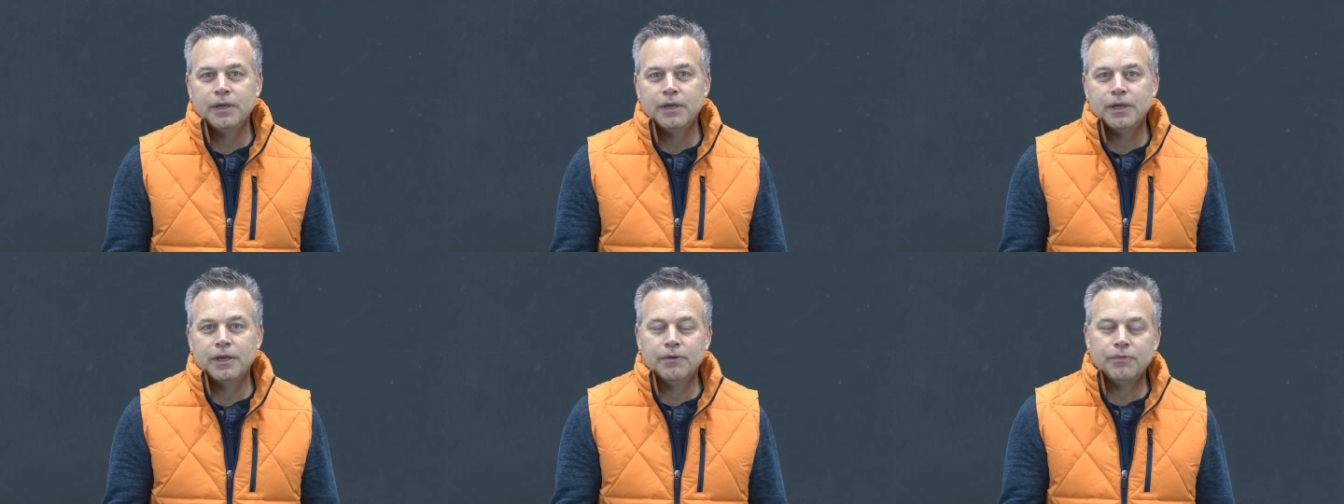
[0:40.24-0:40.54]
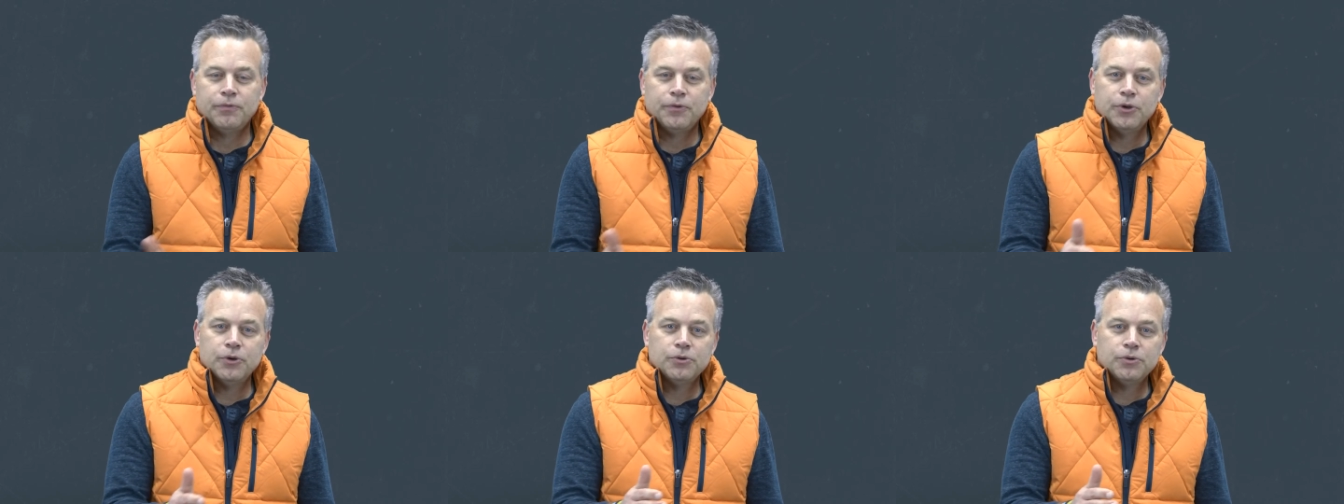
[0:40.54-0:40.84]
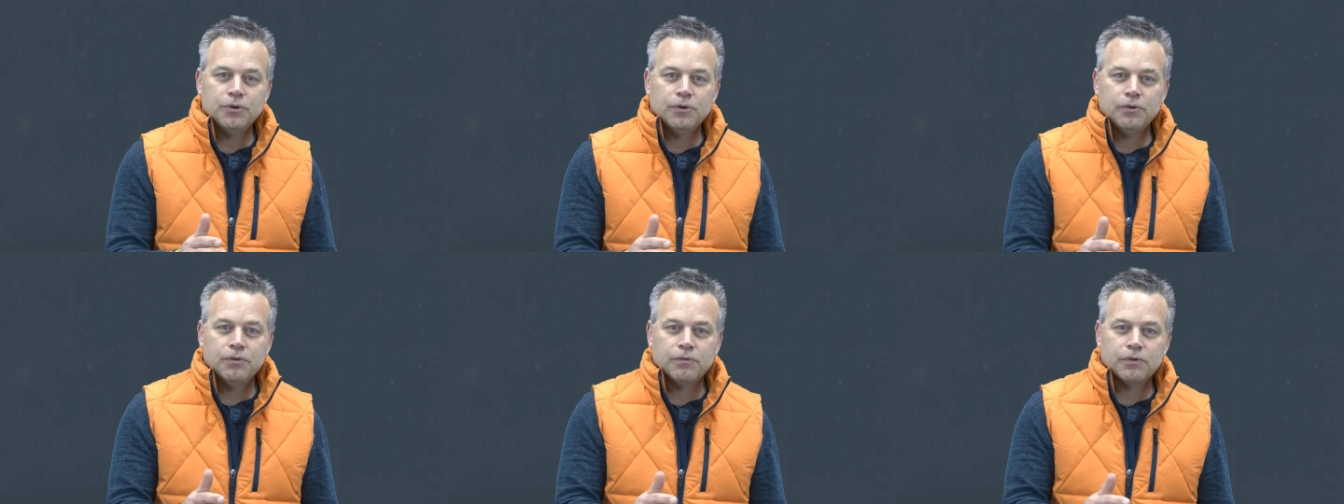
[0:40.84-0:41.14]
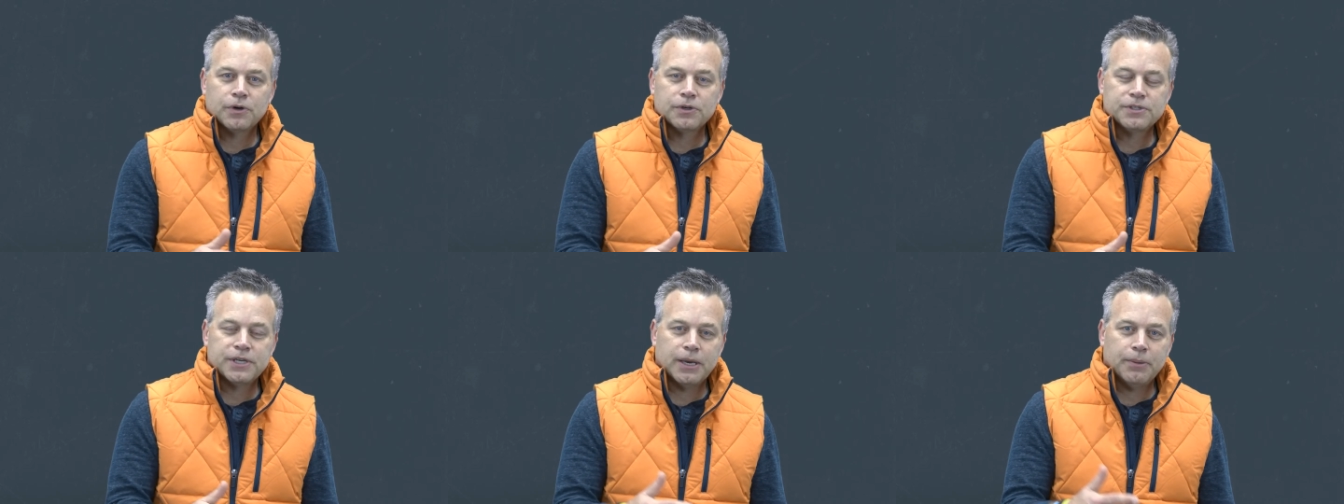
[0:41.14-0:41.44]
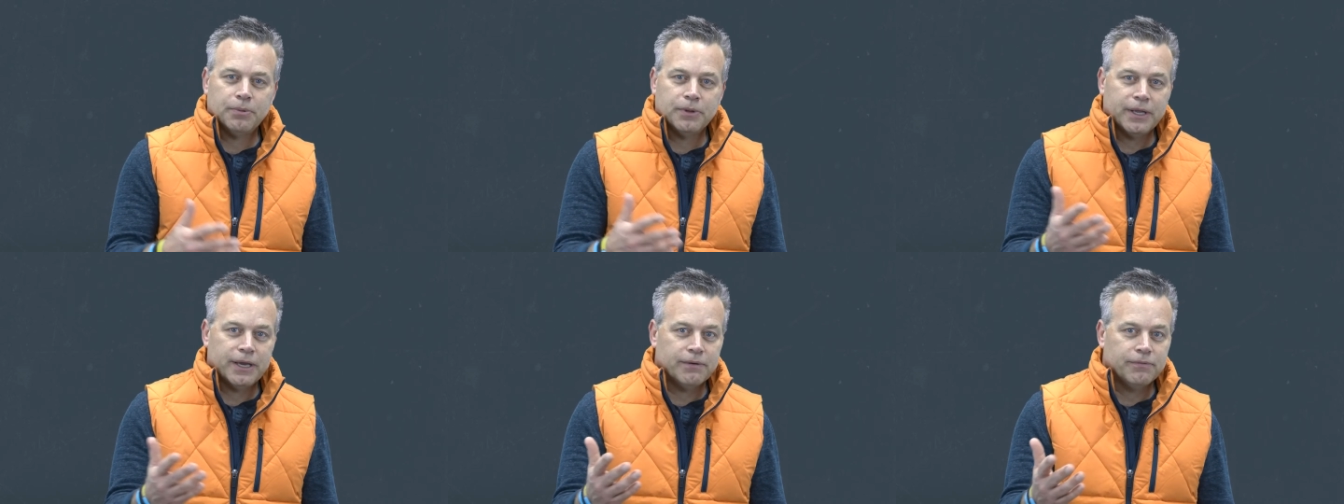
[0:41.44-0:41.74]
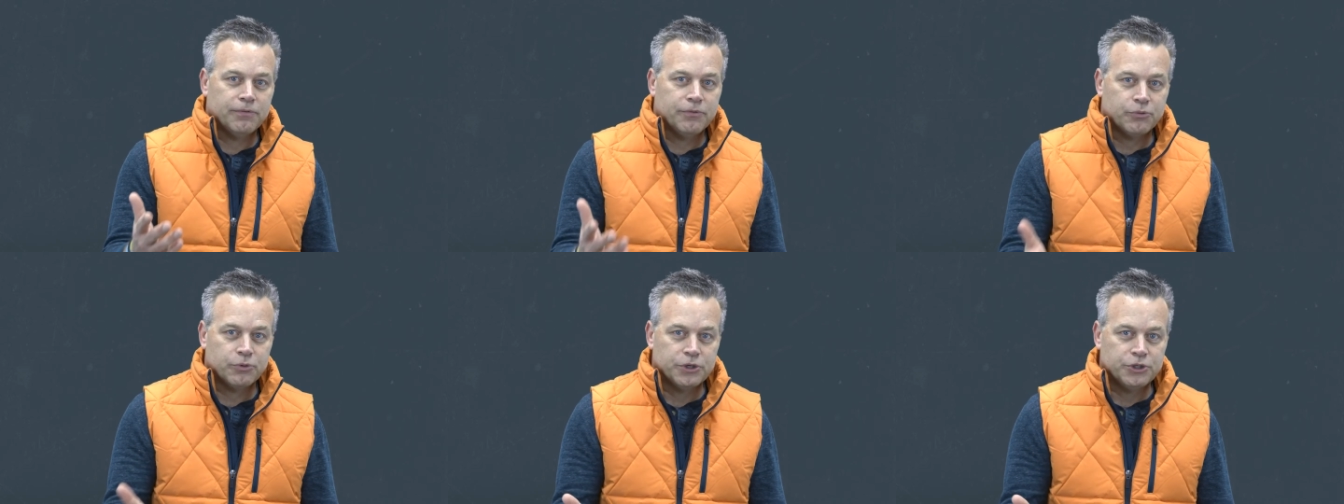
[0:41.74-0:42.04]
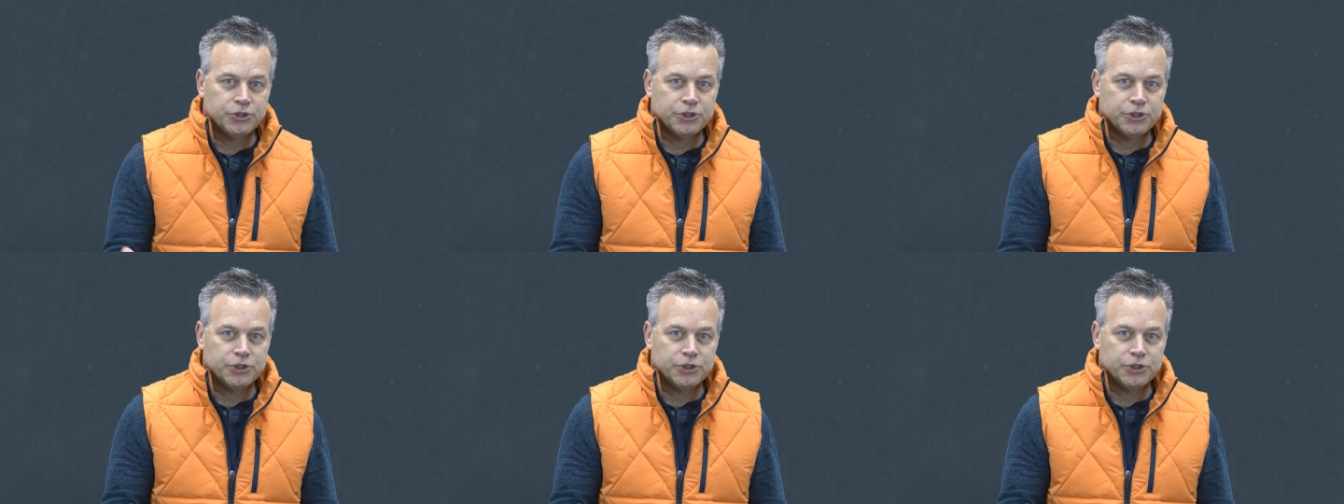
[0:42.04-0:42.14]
If you, for example, have 3